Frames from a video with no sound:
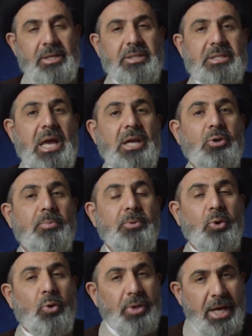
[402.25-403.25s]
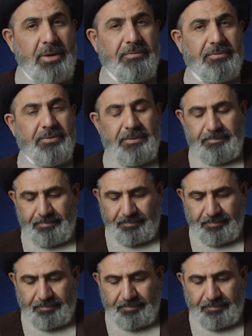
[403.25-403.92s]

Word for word: Sahl ibn Hunayf.